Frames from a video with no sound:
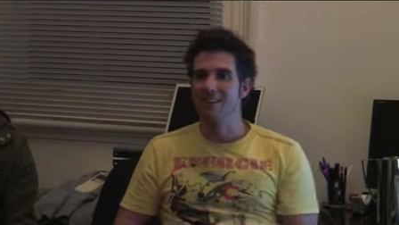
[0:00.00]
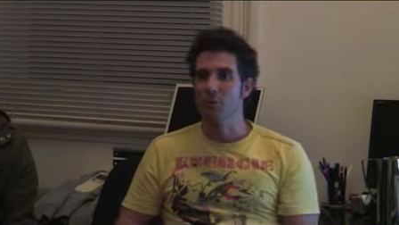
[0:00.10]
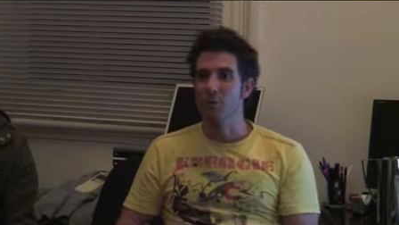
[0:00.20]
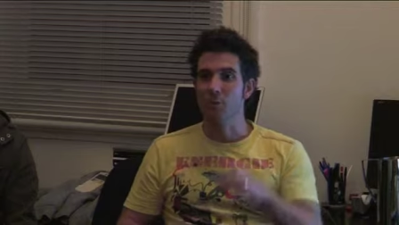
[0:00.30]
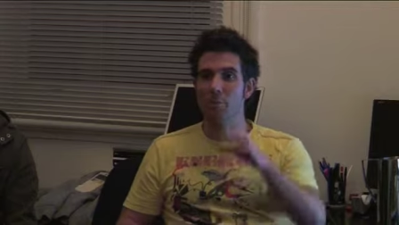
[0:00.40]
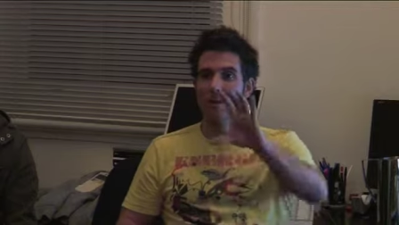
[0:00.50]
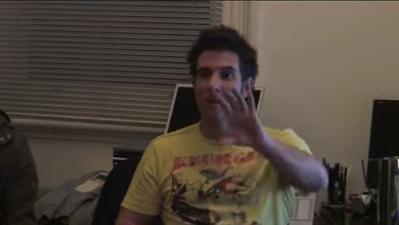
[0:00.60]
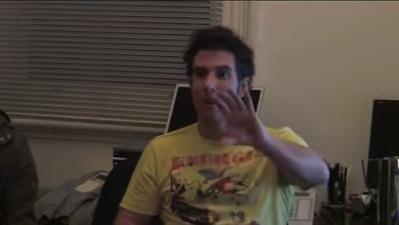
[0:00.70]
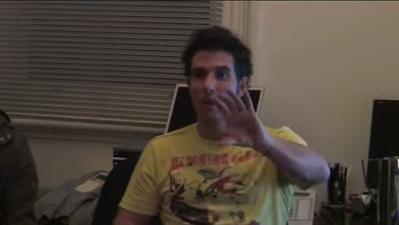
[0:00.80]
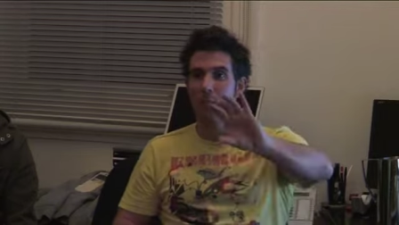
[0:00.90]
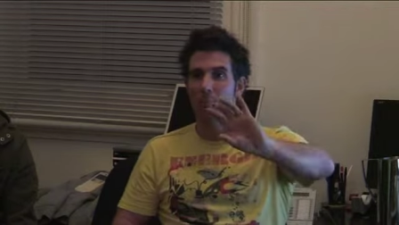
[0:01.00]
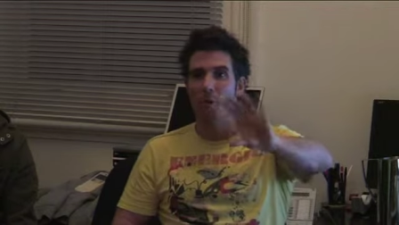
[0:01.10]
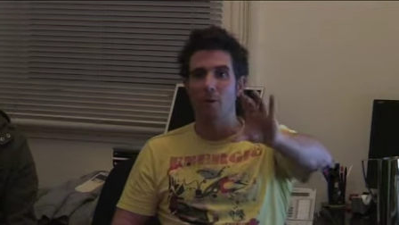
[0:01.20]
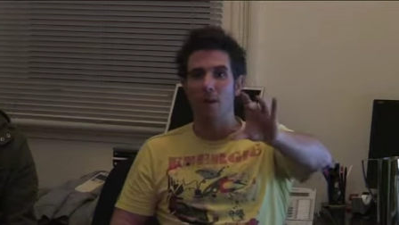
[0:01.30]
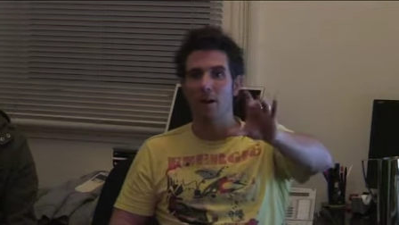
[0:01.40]
you group a clip
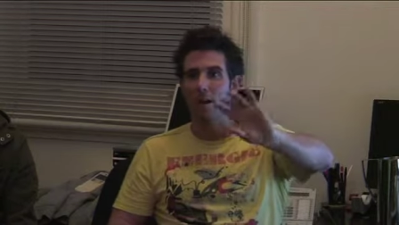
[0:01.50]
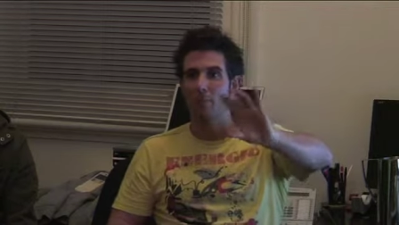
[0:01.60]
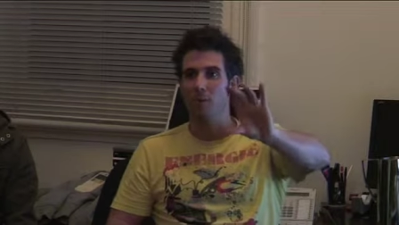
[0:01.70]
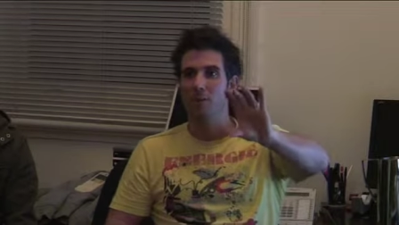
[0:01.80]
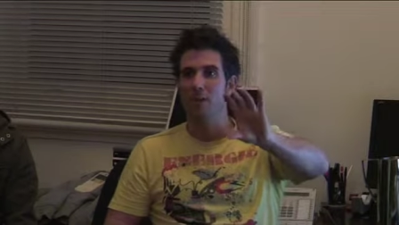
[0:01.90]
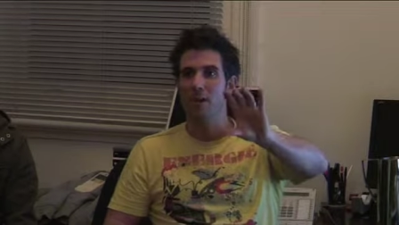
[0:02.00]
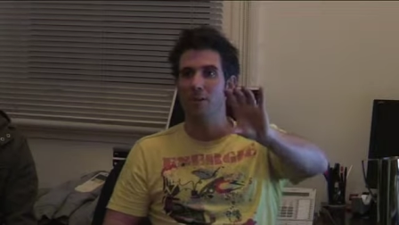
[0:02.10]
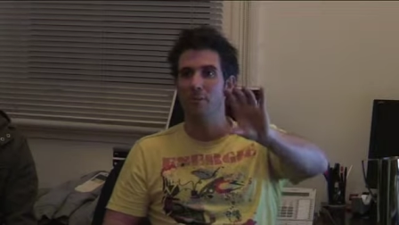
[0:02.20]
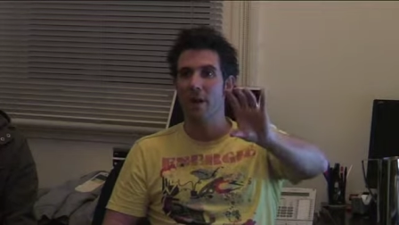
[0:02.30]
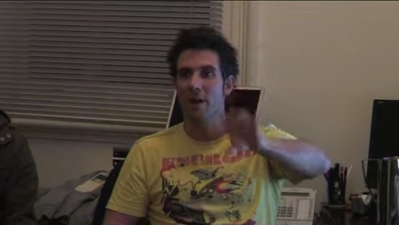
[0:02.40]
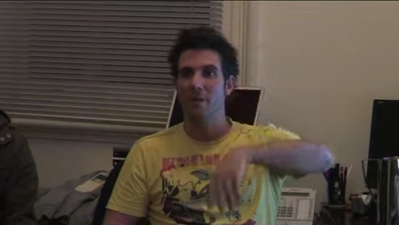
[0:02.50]
audio clip to a video track,